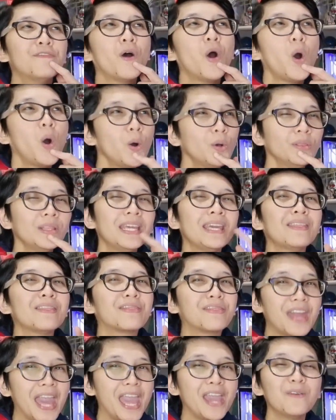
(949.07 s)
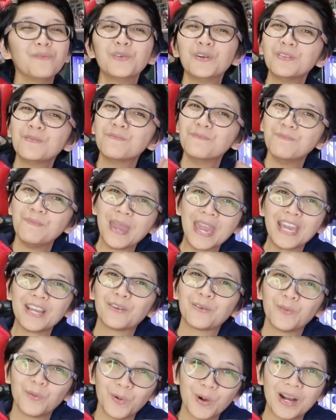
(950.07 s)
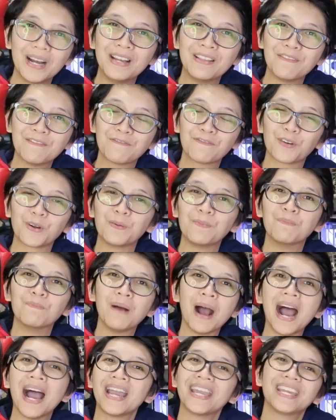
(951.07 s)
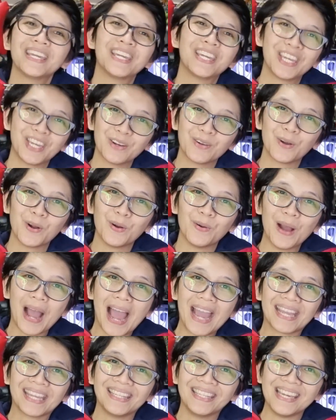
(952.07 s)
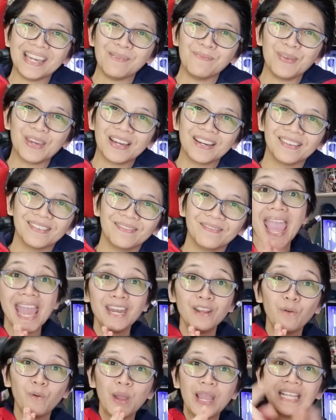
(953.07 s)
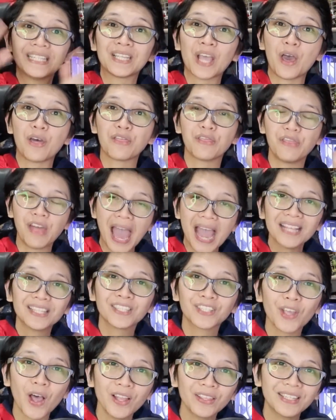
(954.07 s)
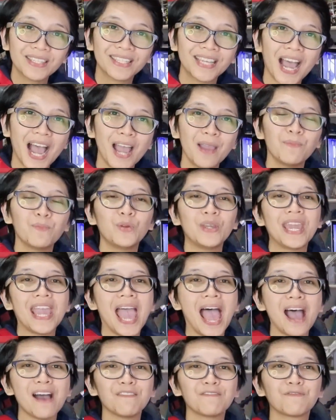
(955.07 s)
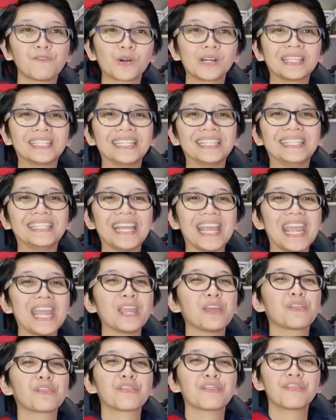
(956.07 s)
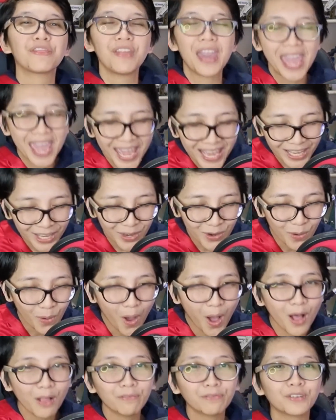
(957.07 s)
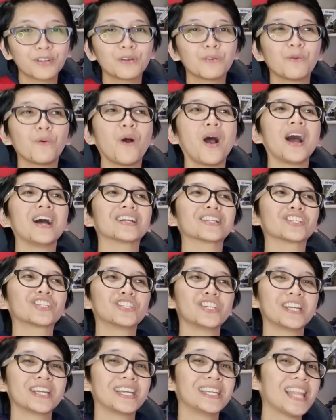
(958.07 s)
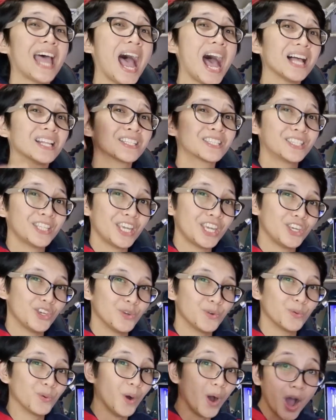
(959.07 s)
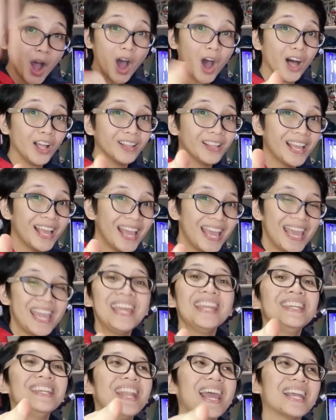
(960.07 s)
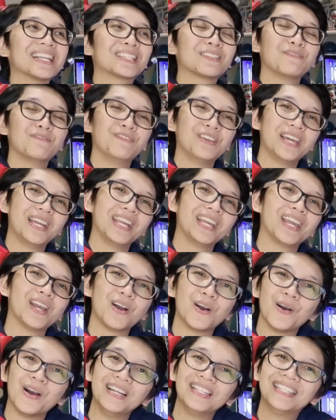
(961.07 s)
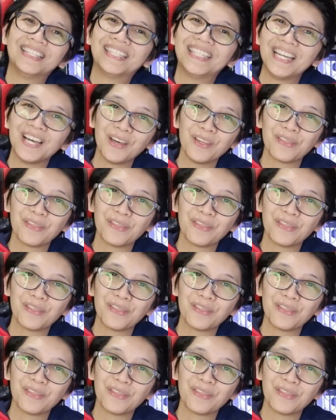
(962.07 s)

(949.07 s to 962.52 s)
only they would make one for My Hero Academia. Anyways, that's all the time we have for today. Thank you all for watching, and I'll see you all in the next video. Until